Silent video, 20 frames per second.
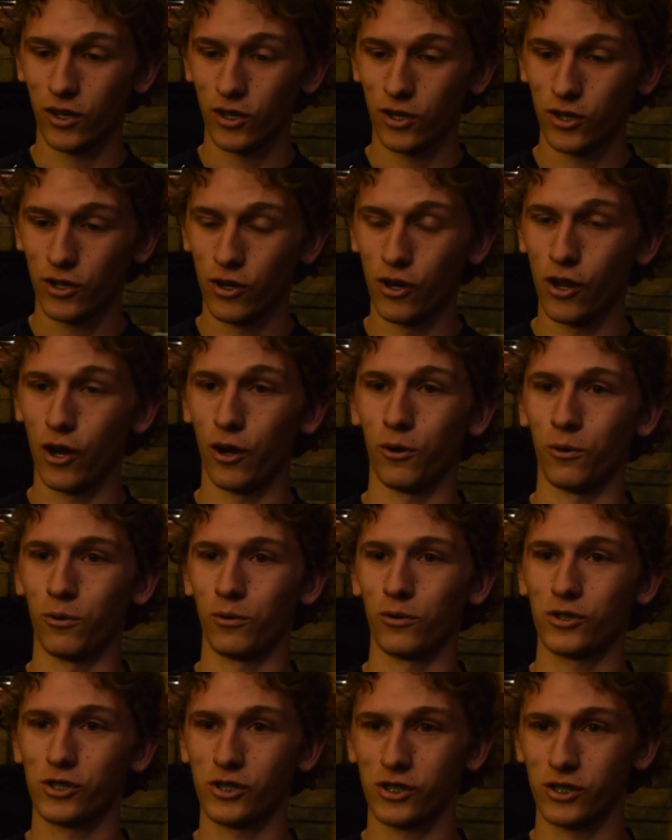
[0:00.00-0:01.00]
no,
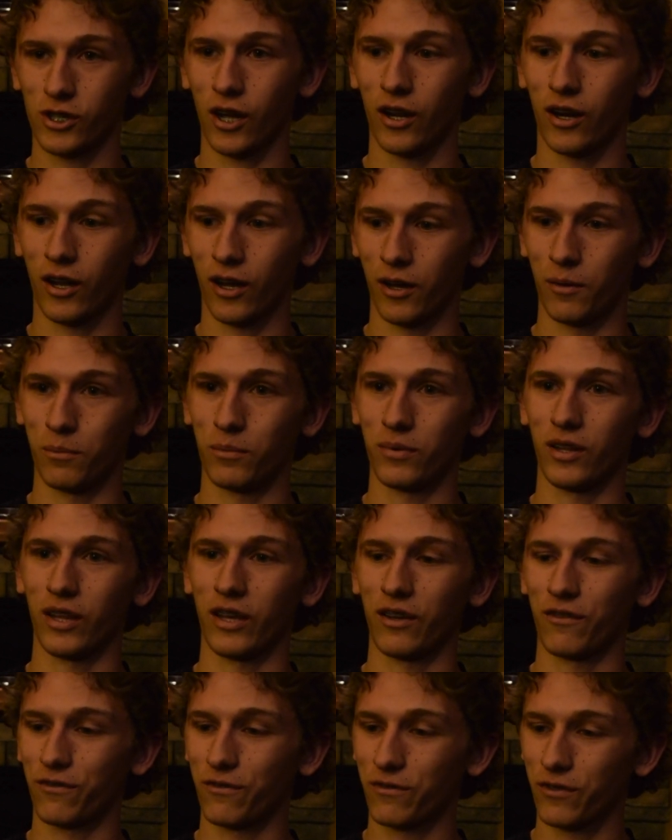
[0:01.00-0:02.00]
shut up.
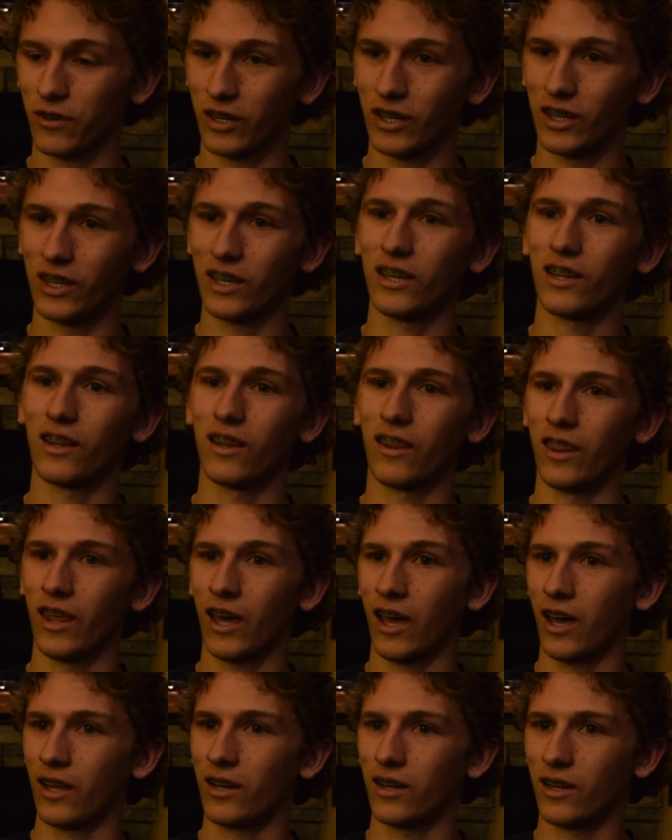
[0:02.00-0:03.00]
Like, forget
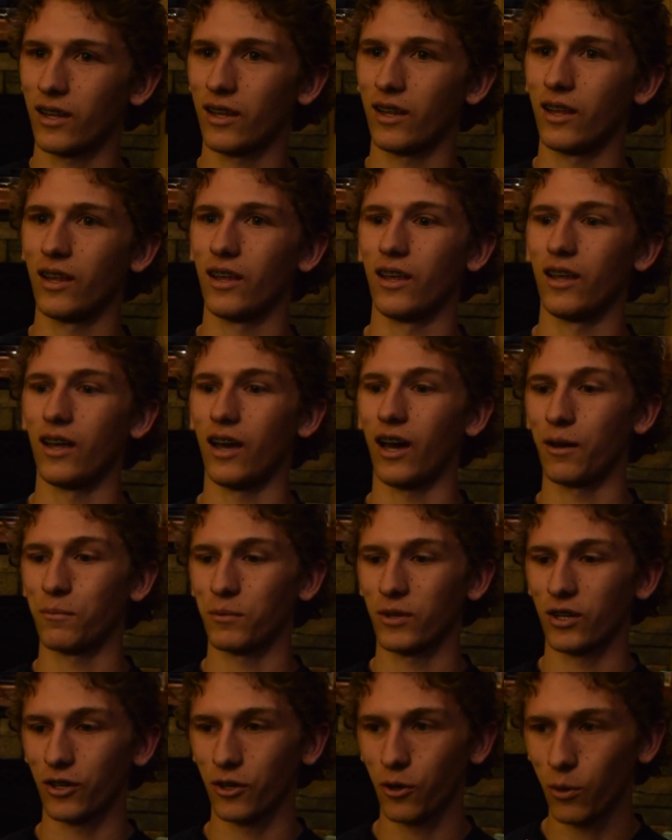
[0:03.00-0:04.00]
that. I'm
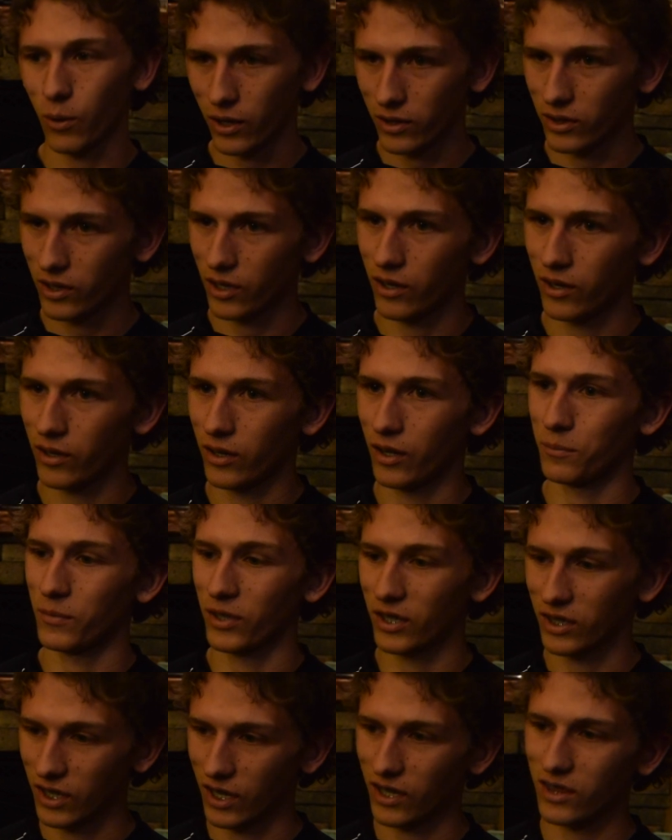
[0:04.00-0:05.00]
going to go out there. I'm
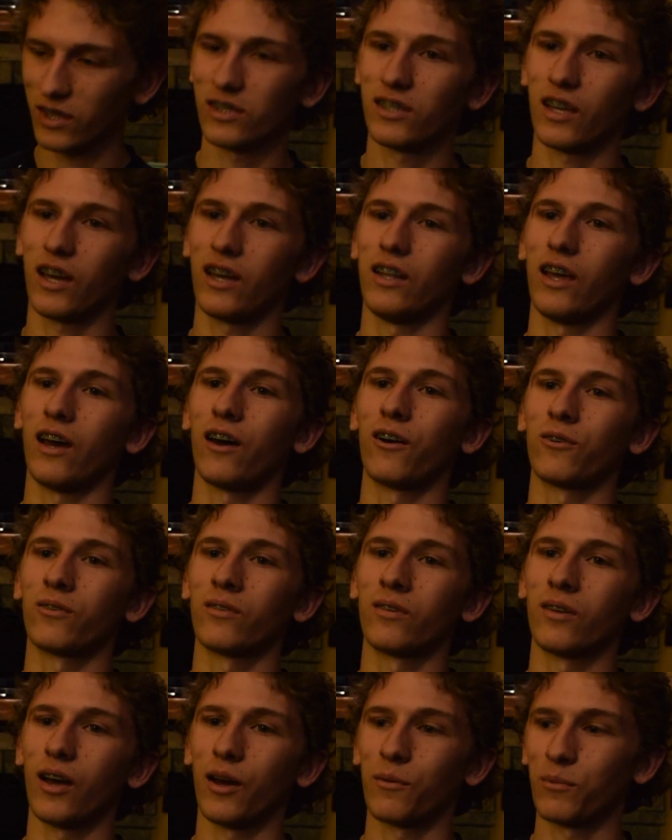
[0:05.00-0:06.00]
going to take this guy down.
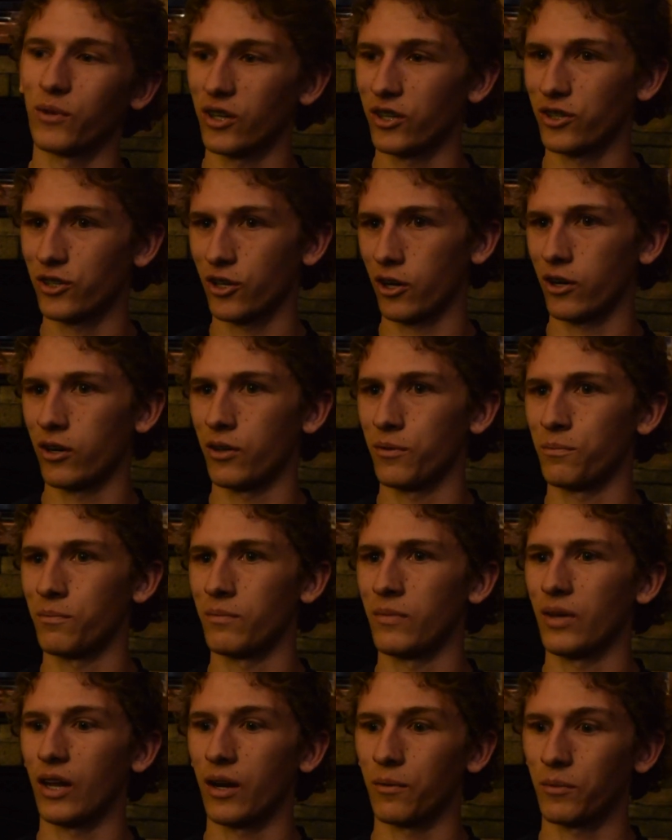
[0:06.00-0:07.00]
I'm going to turn him
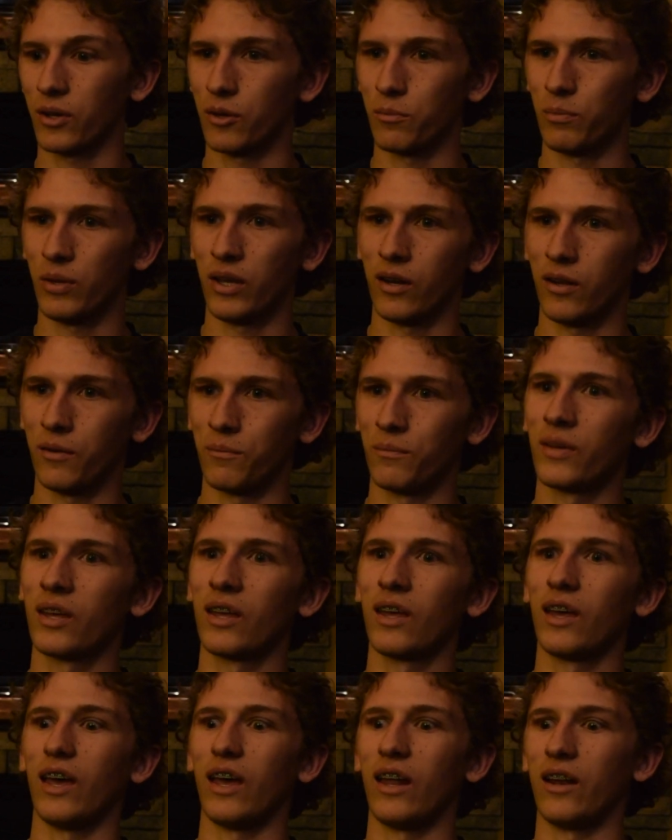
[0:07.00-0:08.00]
and I'm going to pin him.
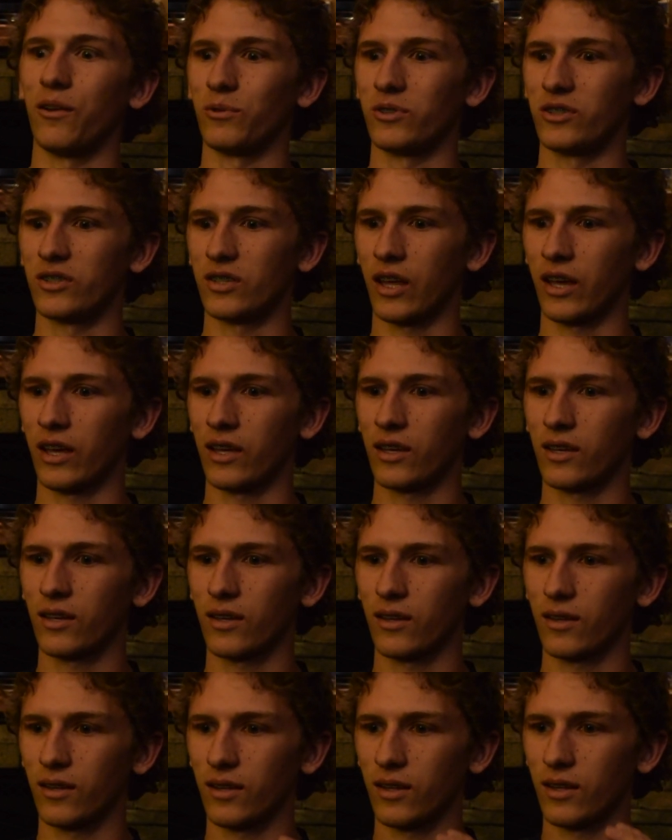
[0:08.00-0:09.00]
And it was like,
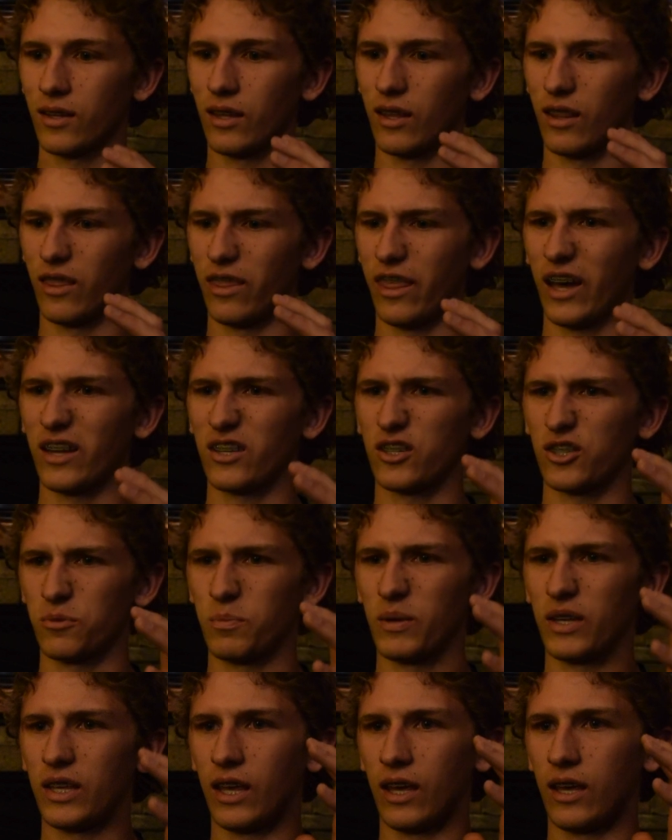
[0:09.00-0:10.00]
that just
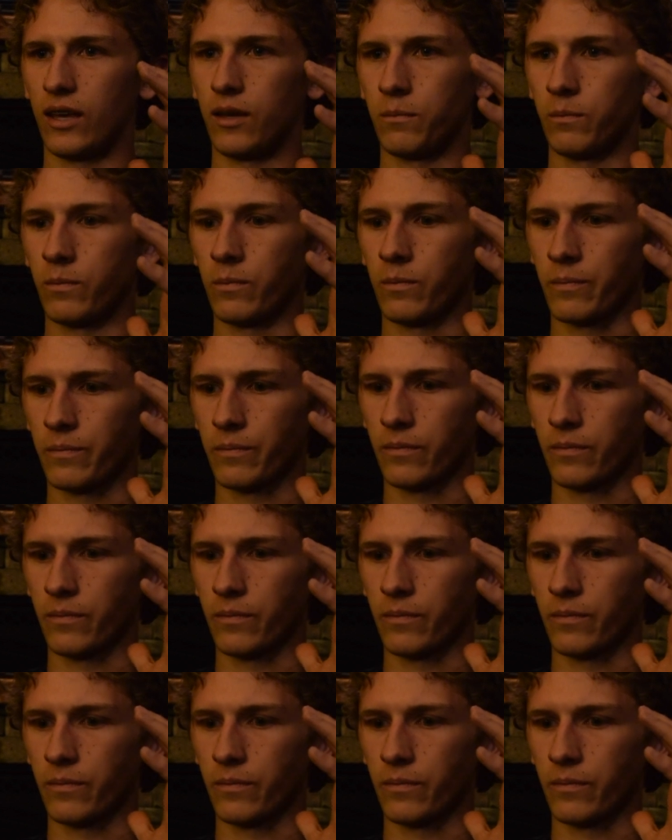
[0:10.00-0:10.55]
became